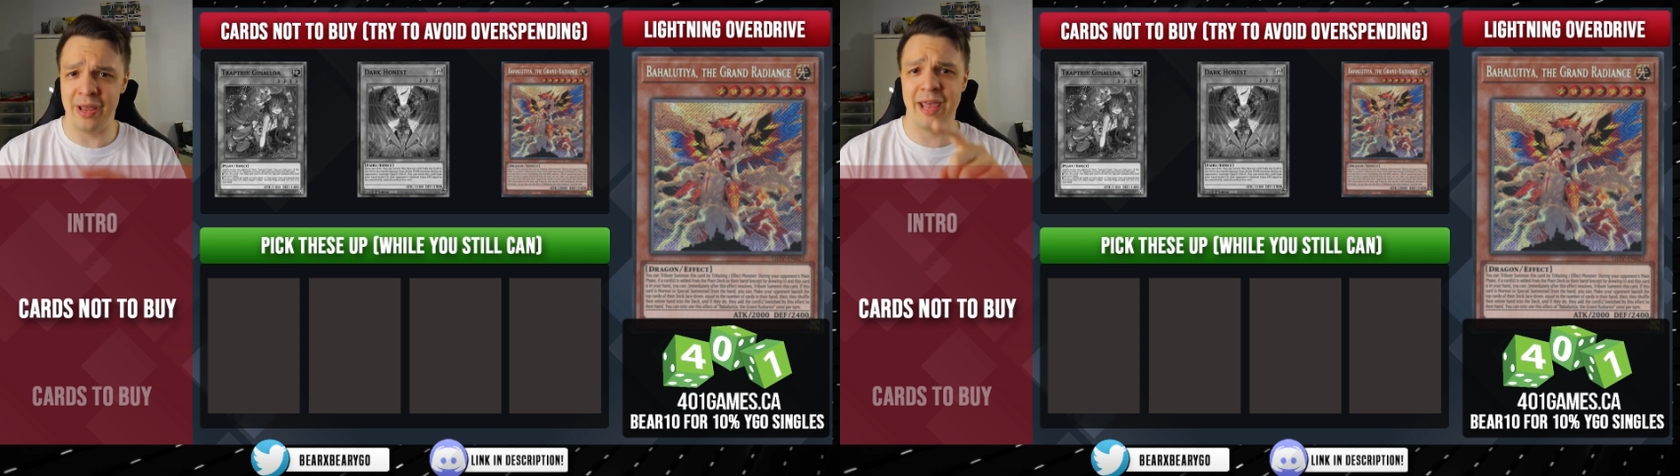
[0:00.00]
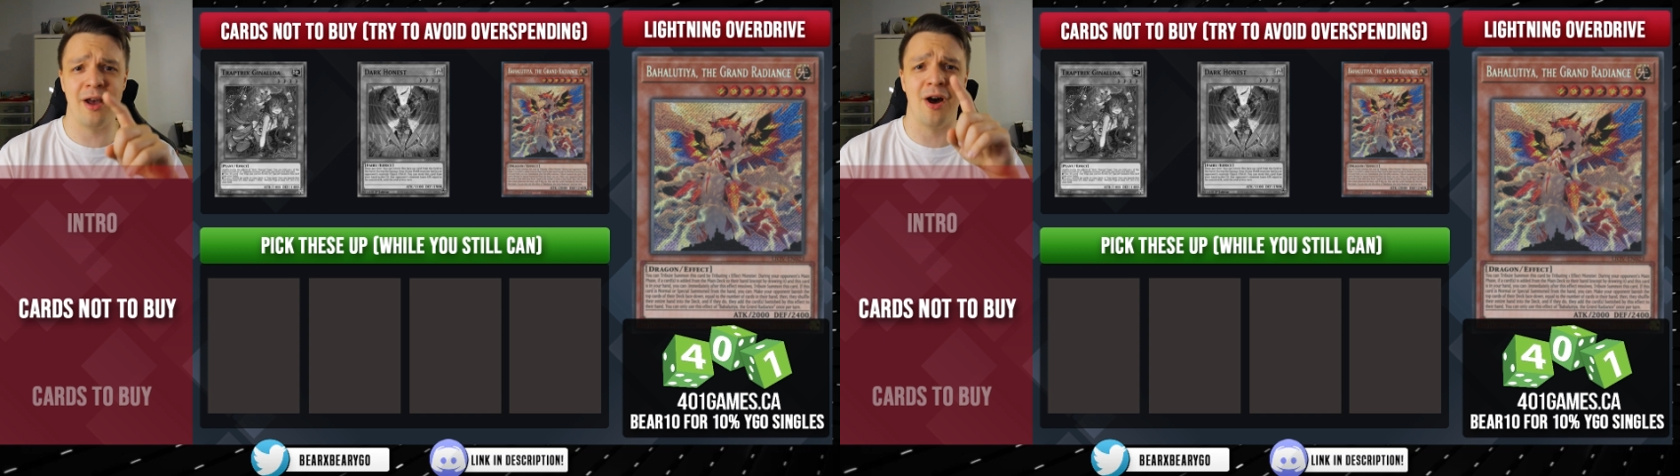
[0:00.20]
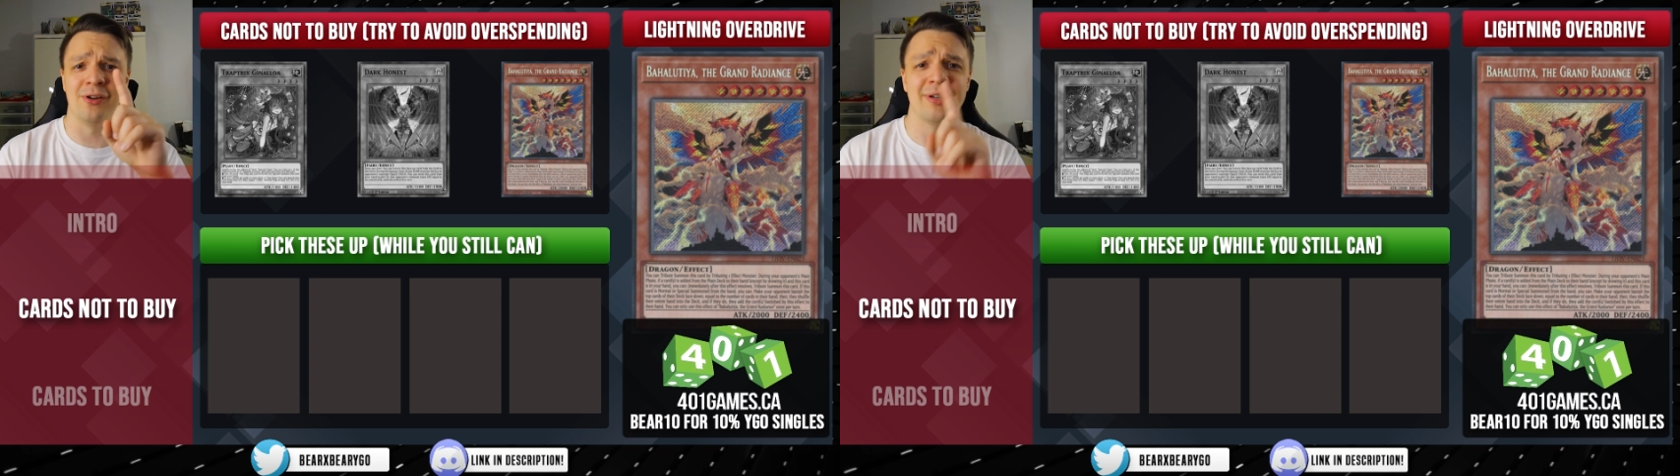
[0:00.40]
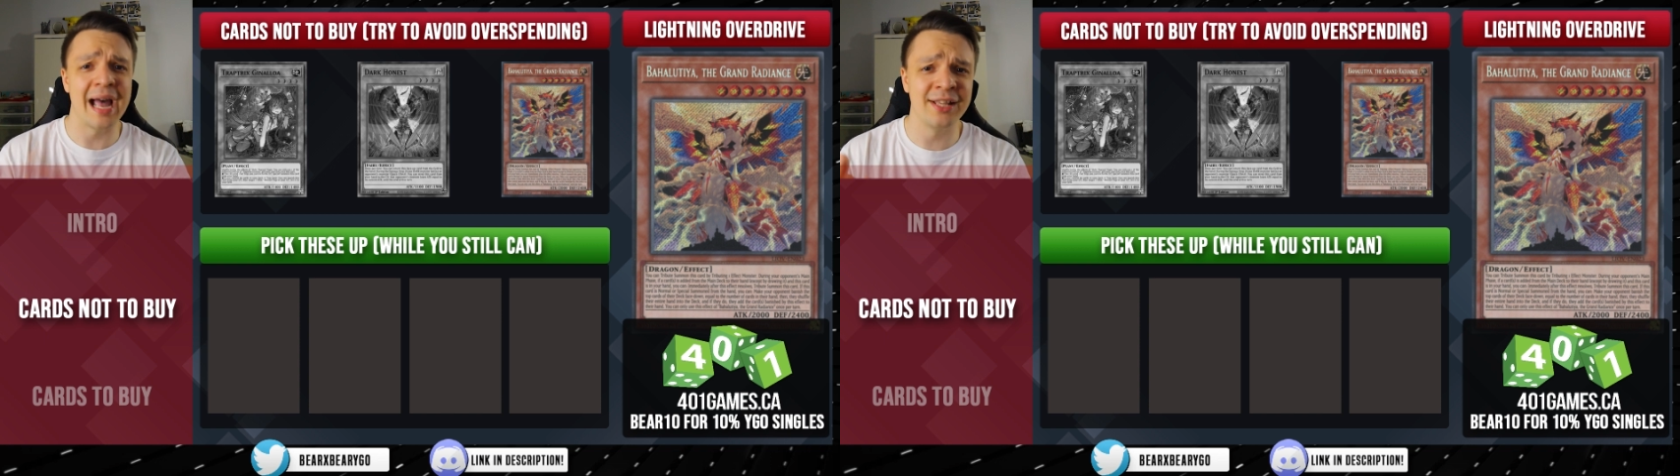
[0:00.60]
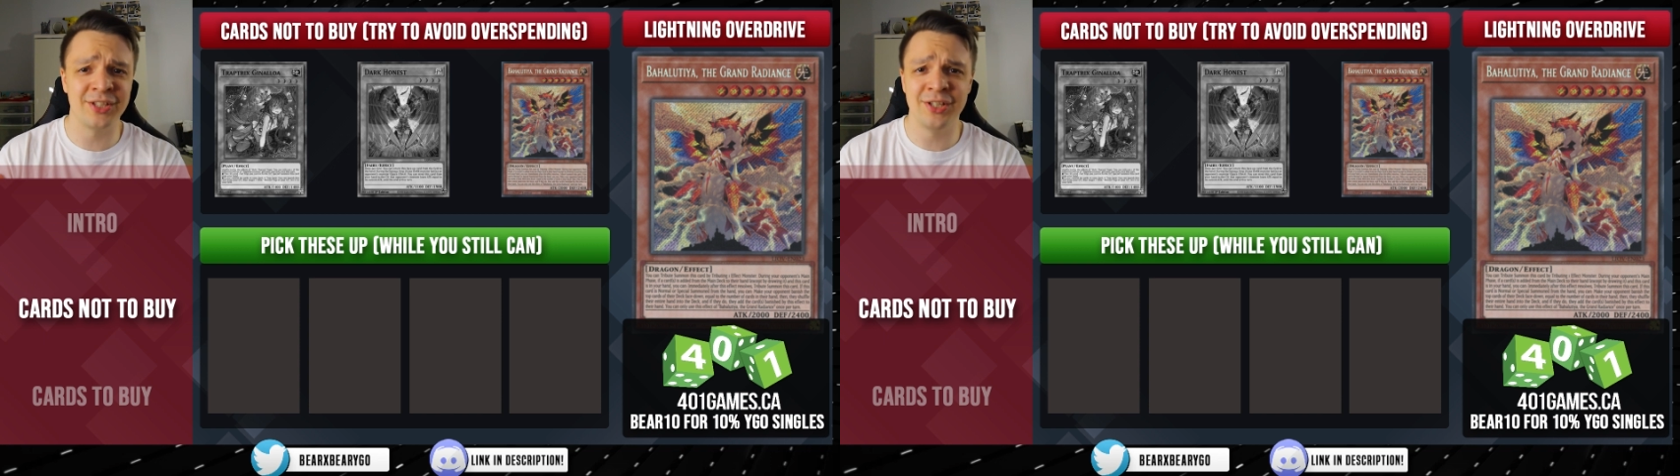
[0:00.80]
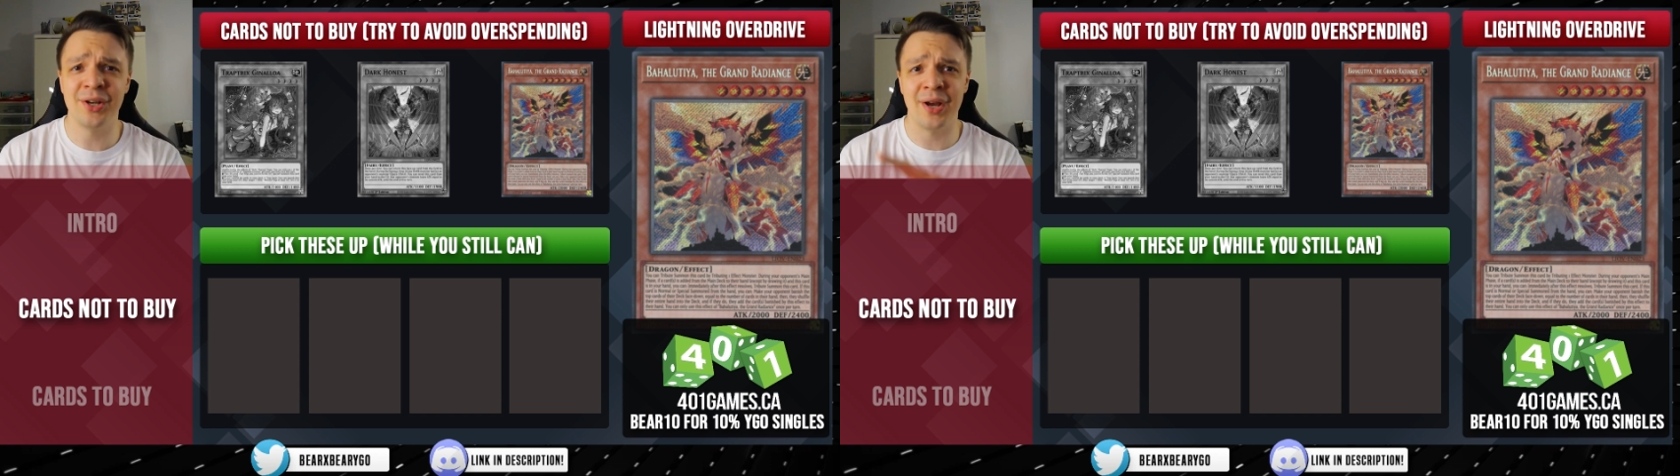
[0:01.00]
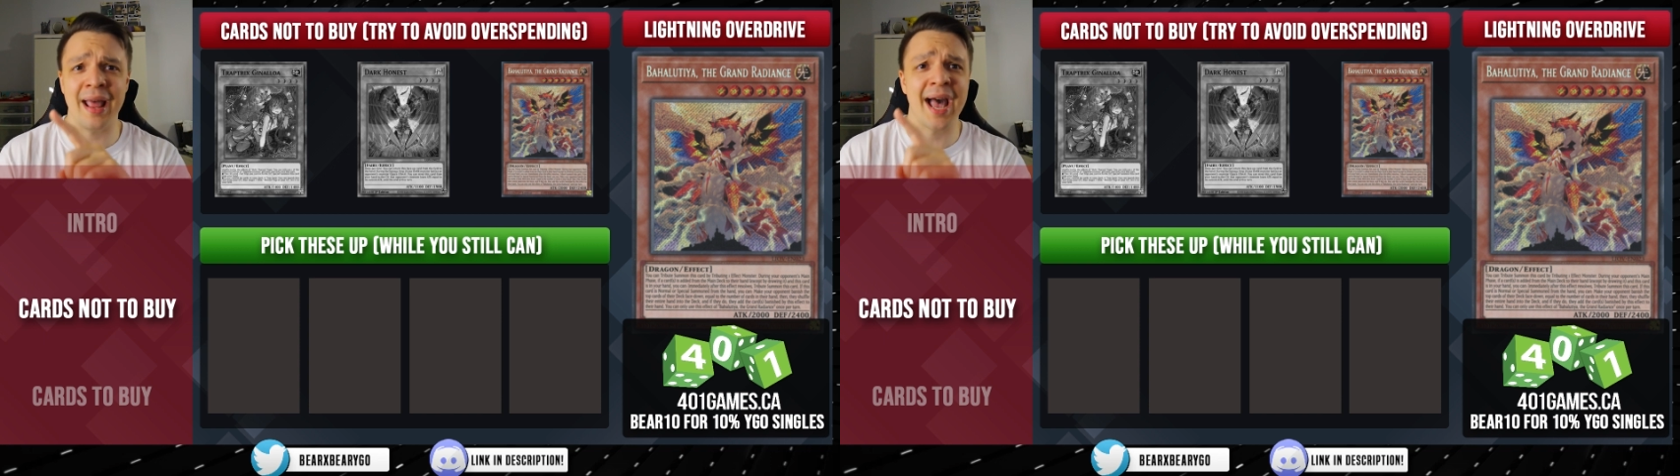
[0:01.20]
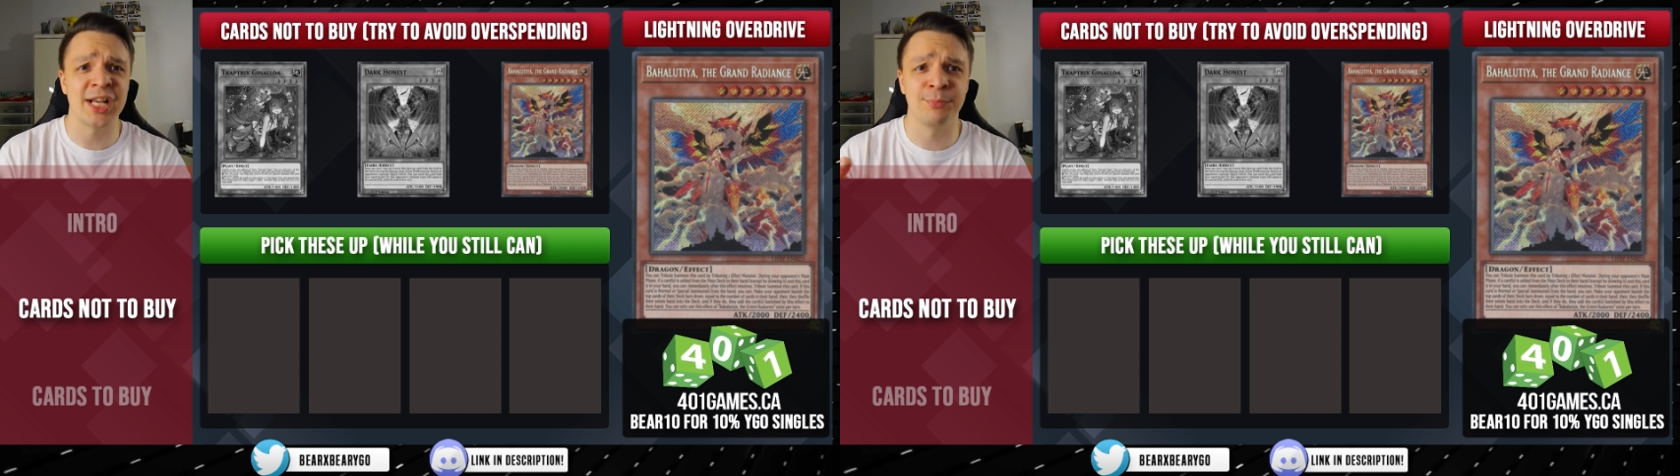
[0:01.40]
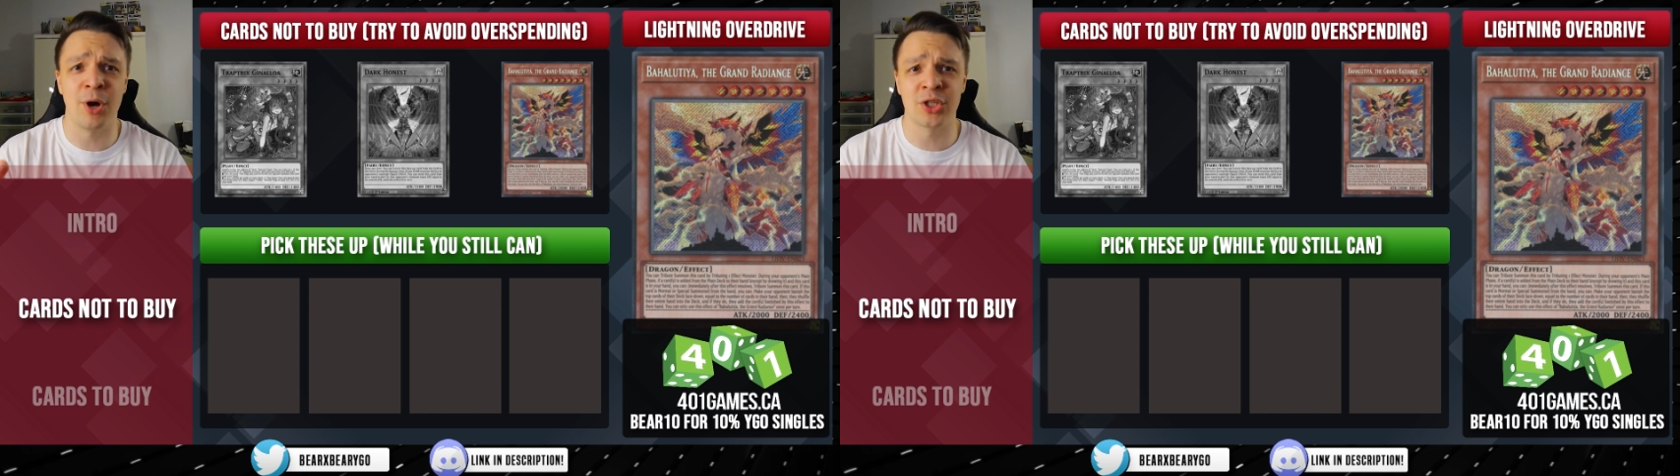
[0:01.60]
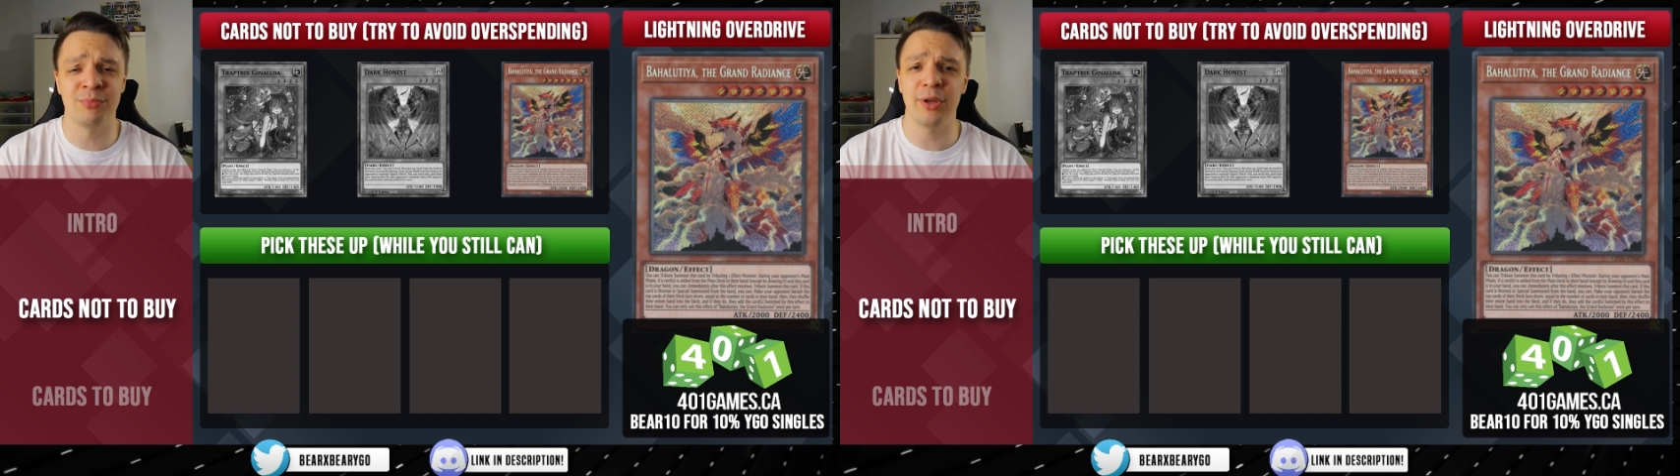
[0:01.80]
a Lancia, an Ash Blossom.